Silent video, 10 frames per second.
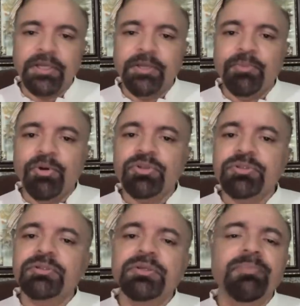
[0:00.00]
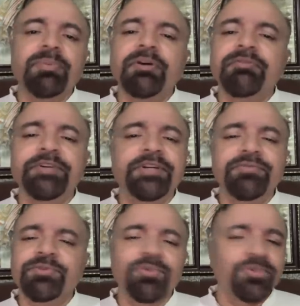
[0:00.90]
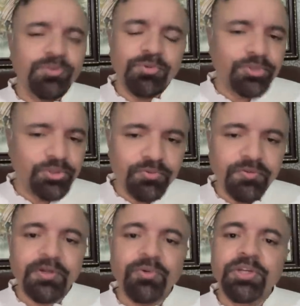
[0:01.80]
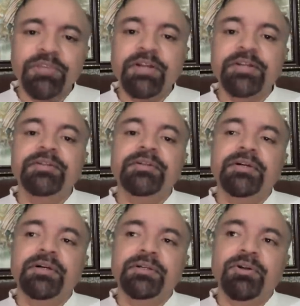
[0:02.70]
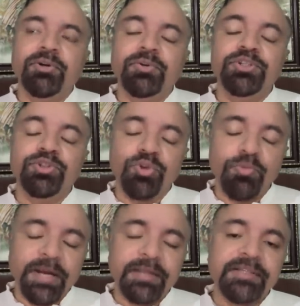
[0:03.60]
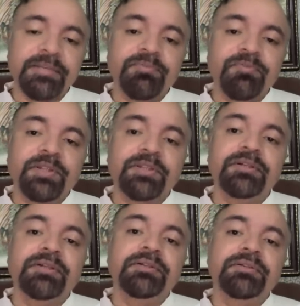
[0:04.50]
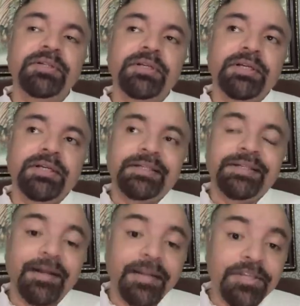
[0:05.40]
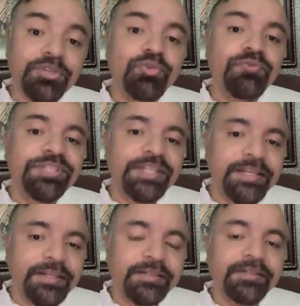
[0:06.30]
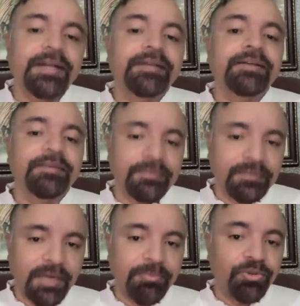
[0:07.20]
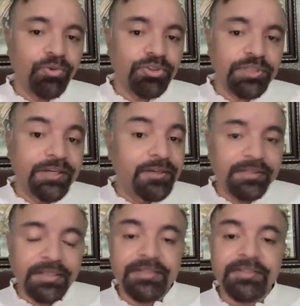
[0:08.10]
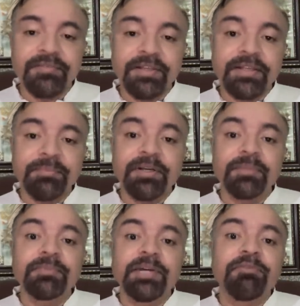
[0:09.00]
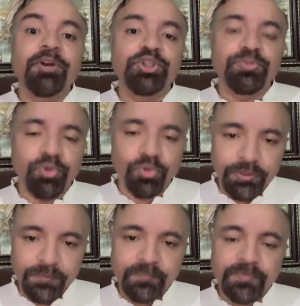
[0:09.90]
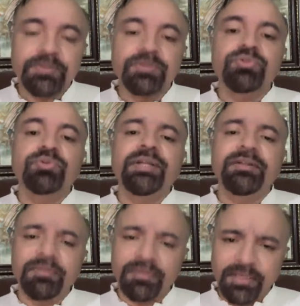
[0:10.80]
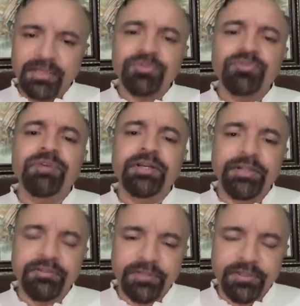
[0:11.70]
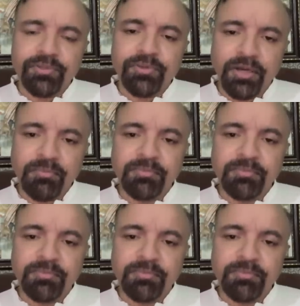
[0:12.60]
Because a couple of feet of snow is no issue. Only when, not only snow piles up, when the nalas through which they get in, I mean, those hidden things, when they become avalanche prone, so then they also find it difficult to come.